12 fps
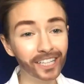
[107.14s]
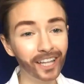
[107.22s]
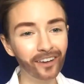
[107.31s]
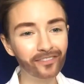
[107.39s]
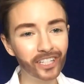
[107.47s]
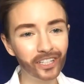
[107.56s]
I'd
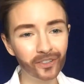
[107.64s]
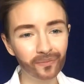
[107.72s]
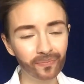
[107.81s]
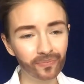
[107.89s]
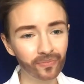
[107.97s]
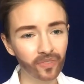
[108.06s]
love to.
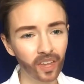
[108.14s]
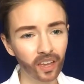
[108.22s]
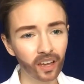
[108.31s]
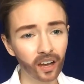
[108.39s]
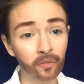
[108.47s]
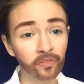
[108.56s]

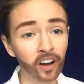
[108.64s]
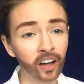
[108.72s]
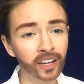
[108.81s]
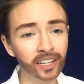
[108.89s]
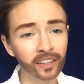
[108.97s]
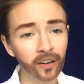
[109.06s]
I'm
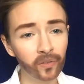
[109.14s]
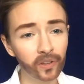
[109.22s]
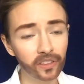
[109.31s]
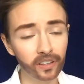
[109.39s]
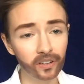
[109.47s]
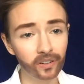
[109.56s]
falling in love
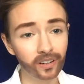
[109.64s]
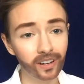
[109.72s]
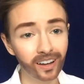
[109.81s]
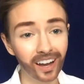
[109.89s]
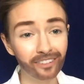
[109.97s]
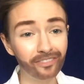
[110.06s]
with you.
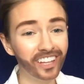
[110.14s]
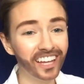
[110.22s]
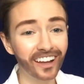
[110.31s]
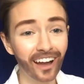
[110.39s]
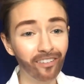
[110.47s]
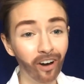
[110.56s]
I feel
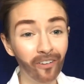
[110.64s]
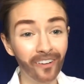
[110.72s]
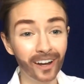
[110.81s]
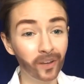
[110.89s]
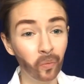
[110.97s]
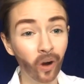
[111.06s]
like I've already